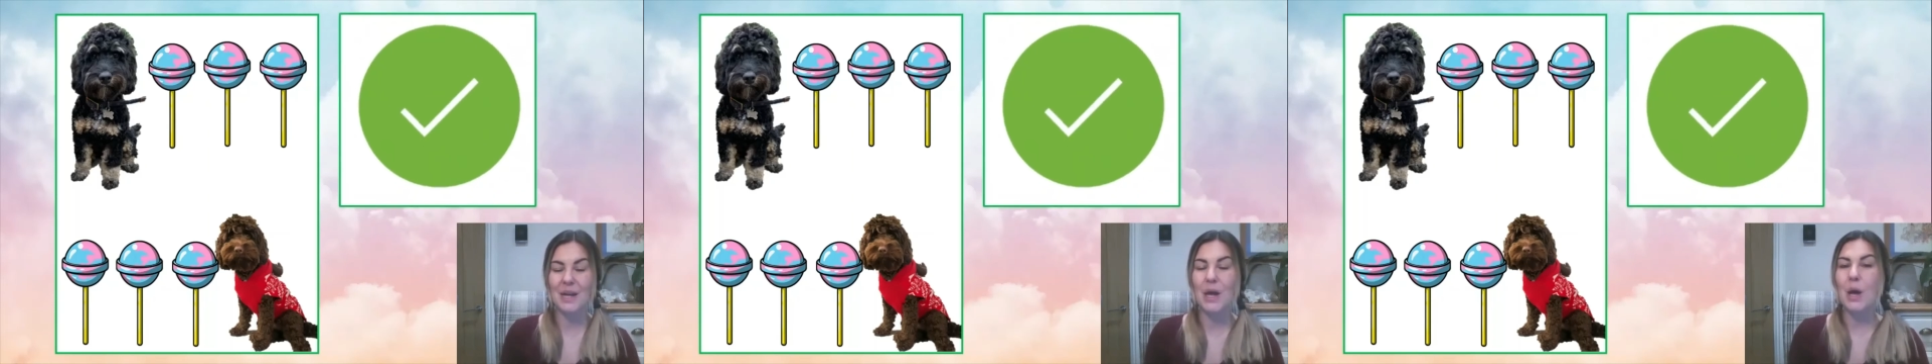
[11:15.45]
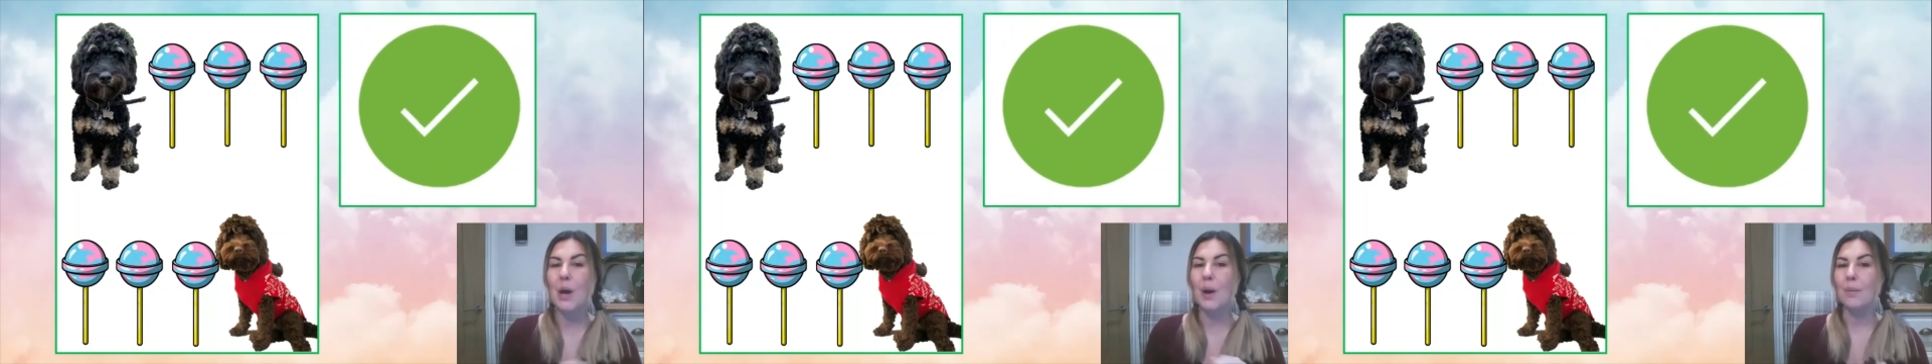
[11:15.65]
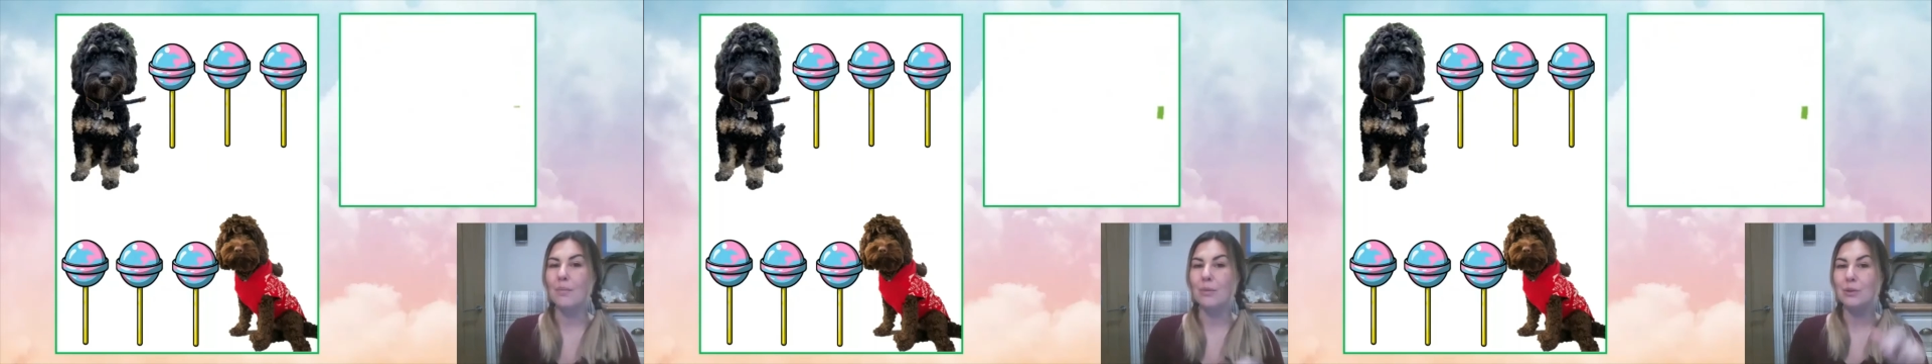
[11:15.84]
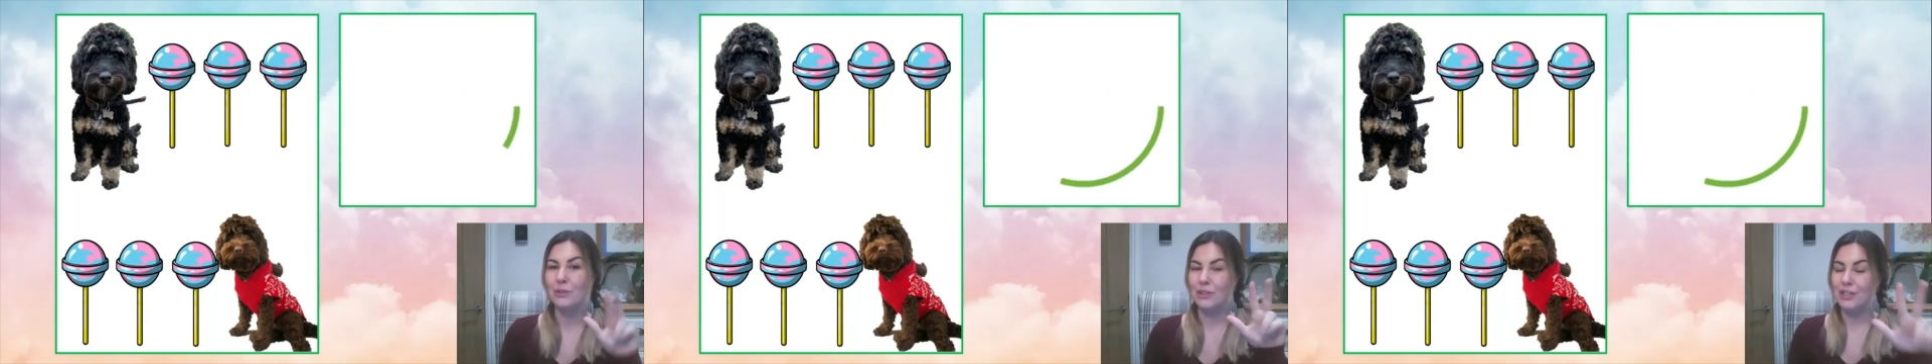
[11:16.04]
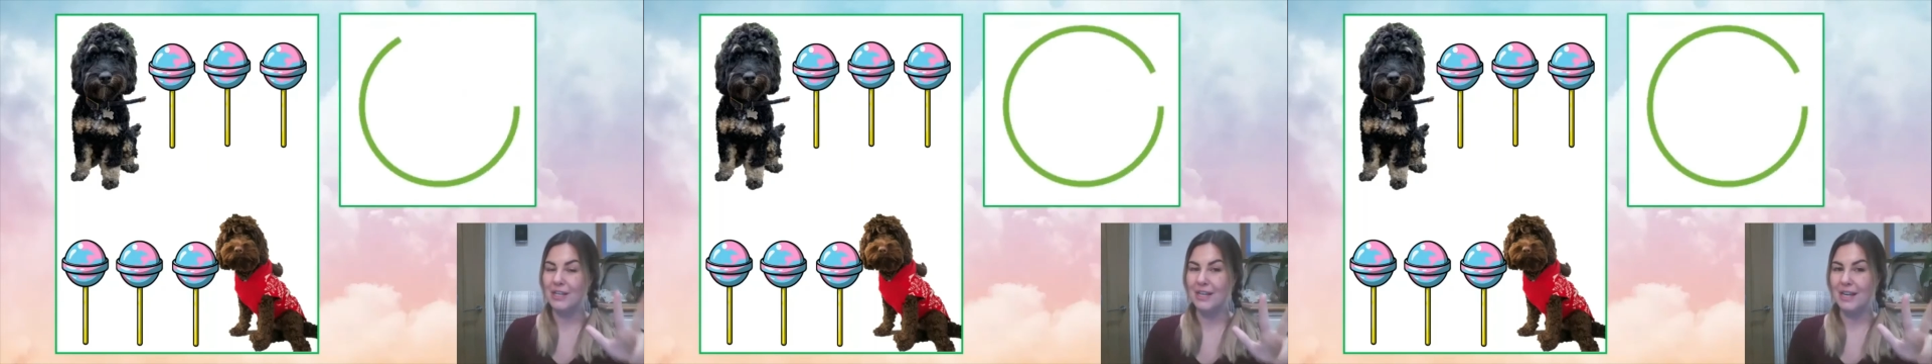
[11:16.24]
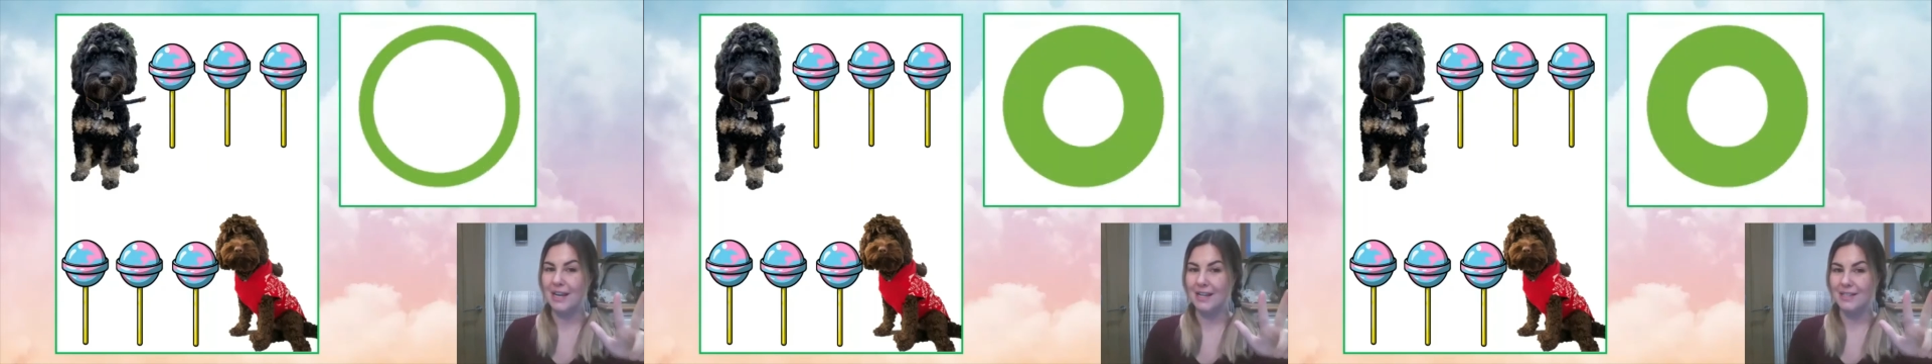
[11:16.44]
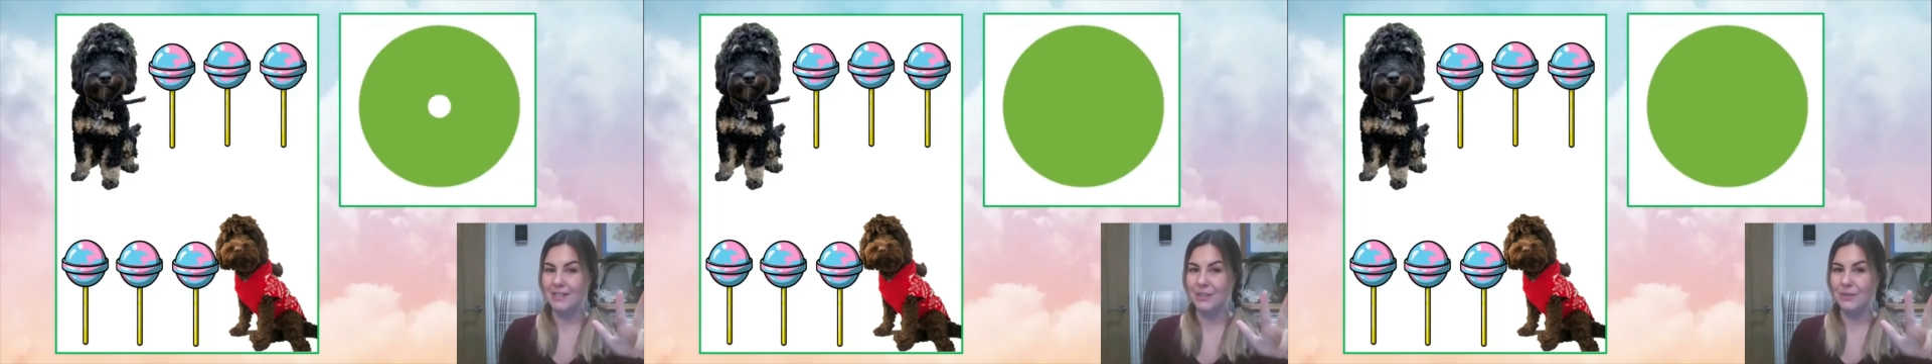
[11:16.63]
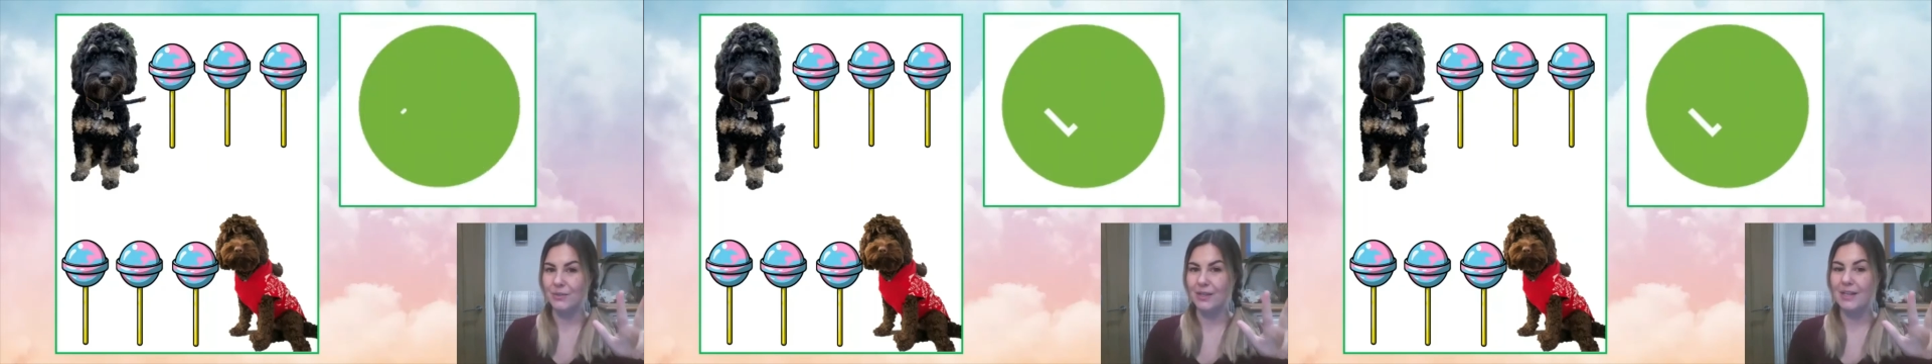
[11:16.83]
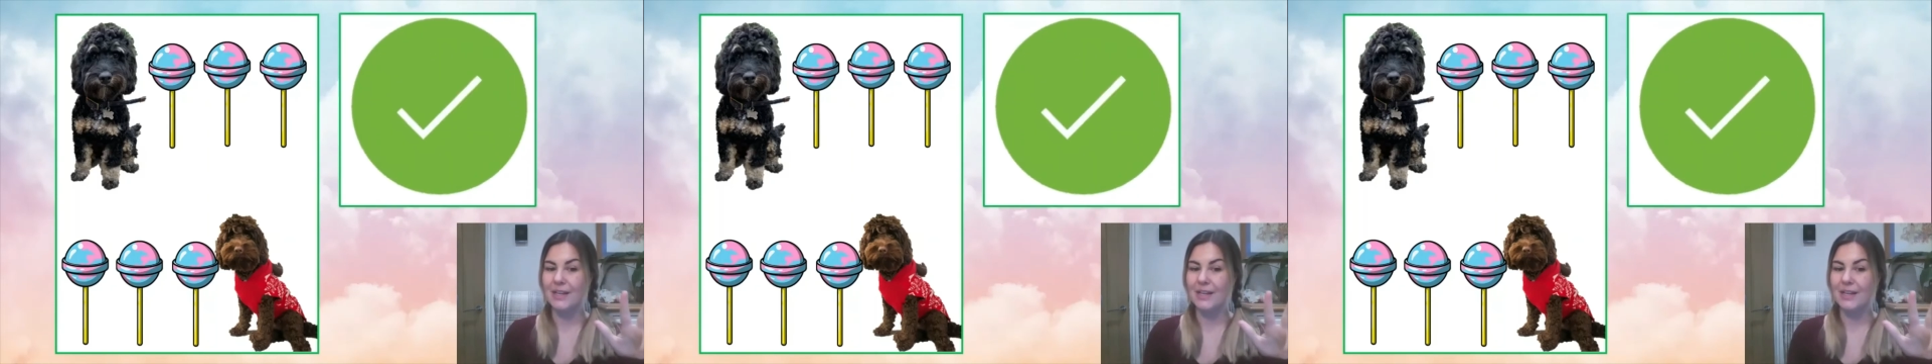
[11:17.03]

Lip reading: Mochi has 3